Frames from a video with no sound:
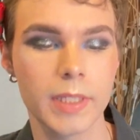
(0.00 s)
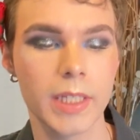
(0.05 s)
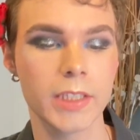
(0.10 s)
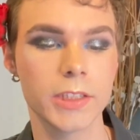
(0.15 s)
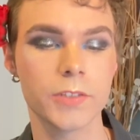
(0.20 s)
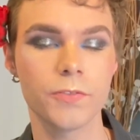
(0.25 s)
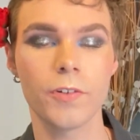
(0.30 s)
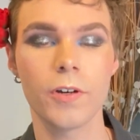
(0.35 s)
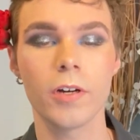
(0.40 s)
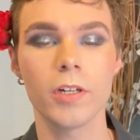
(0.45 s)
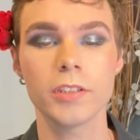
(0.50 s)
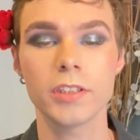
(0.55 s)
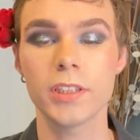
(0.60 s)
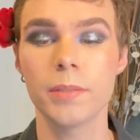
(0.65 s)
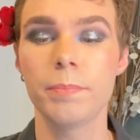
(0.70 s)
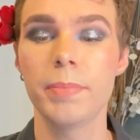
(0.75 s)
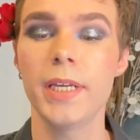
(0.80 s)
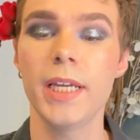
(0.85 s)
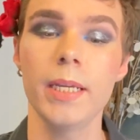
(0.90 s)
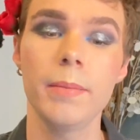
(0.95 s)
As far as the
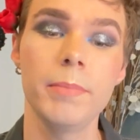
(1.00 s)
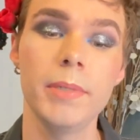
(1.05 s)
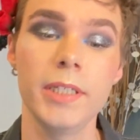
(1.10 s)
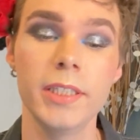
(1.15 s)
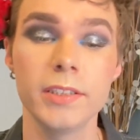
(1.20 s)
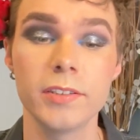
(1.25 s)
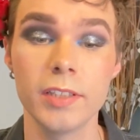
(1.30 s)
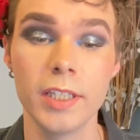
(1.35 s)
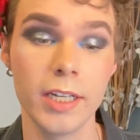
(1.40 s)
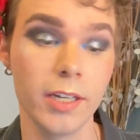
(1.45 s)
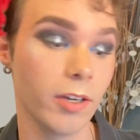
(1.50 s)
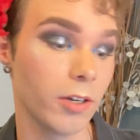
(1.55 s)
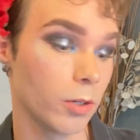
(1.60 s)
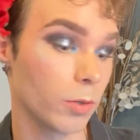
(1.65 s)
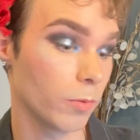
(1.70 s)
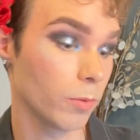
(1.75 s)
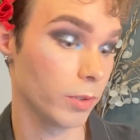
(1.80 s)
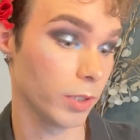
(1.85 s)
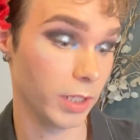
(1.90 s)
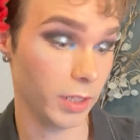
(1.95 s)
pigment is there, I
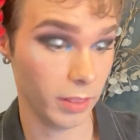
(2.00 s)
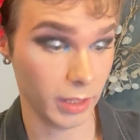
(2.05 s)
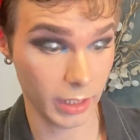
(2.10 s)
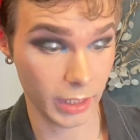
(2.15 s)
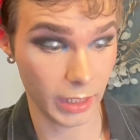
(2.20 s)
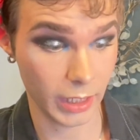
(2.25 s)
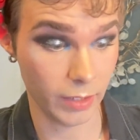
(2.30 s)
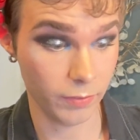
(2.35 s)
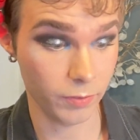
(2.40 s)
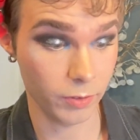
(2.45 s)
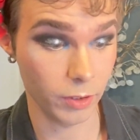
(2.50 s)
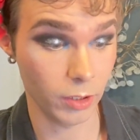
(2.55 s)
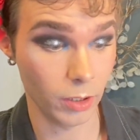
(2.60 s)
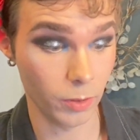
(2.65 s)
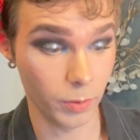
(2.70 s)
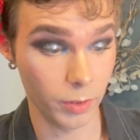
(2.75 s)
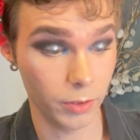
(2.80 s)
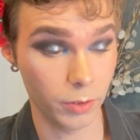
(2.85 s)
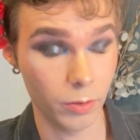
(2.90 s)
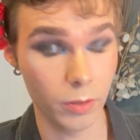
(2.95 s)
don't really think I have to go
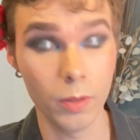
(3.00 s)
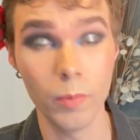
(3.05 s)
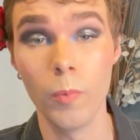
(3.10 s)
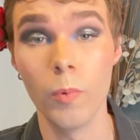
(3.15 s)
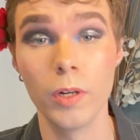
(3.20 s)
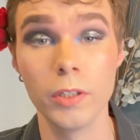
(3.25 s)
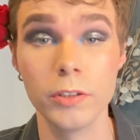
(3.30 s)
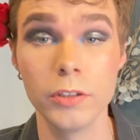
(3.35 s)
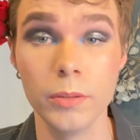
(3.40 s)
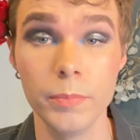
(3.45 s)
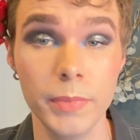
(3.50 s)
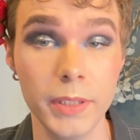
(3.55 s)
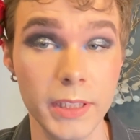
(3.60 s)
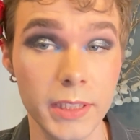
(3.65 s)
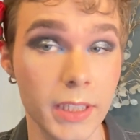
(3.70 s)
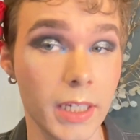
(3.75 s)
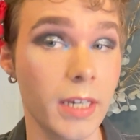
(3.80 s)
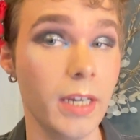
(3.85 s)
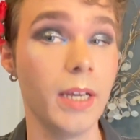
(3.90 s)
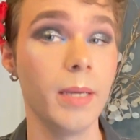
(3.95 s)
into it one too many
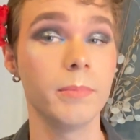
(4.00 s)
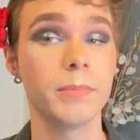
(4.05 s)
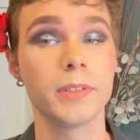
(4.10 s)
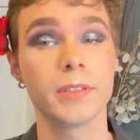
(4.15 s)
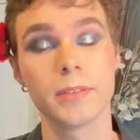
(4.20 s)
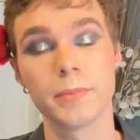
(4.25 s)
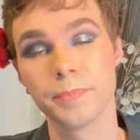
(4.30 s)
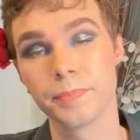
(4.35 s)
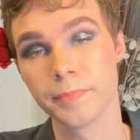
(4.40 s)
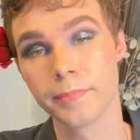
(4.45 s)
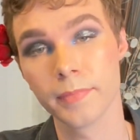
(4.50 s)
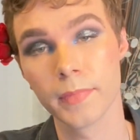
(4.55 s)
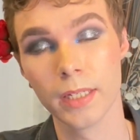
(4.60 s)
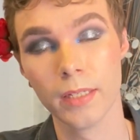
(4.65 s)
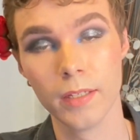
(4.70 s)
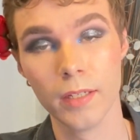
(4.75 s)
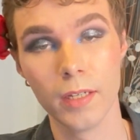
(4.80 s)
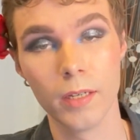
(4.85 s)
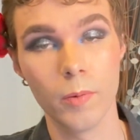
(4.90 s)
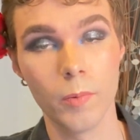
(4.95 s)
times.
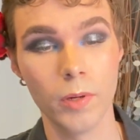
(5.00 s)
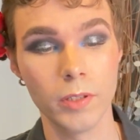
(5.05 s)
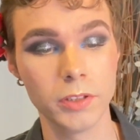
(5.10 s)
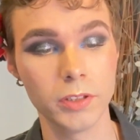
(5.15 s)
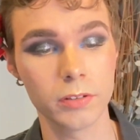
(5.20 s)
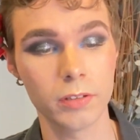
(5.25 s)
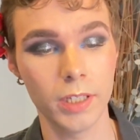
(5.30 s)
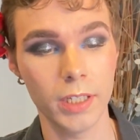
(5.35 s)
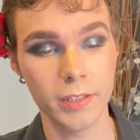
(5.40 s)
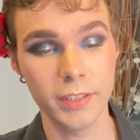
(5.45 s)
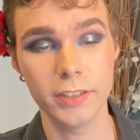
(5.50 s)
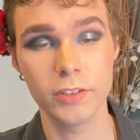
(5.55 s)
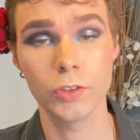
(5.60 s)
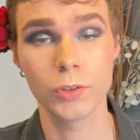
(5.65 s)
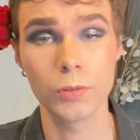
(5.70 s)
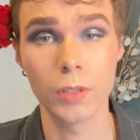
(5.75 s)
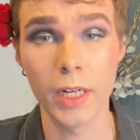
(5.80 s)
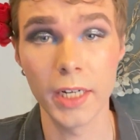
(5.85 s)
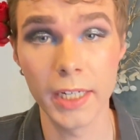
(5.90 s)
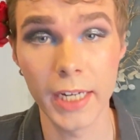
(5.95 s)
We'll just let this
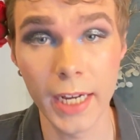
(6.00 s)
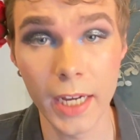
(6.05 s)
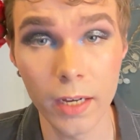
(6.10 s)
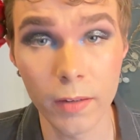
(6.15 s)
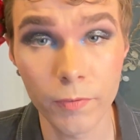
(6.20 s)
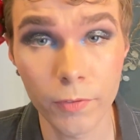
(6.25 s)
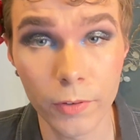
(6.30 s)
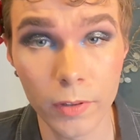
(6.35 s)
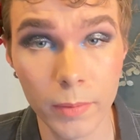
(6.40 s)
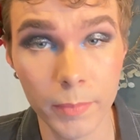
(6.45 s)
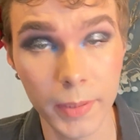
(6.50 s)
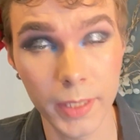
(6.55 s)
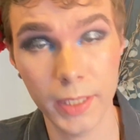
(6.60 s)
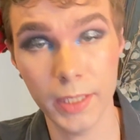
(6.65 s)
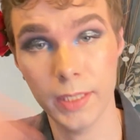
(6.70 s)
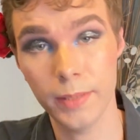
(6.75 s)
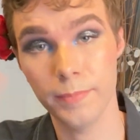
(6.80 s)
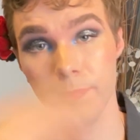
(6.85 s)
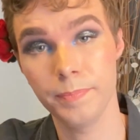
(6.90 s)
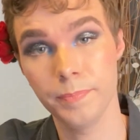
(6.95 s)
dry down for a
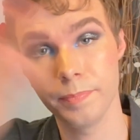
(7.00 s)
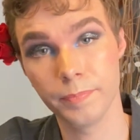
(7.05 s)
minute.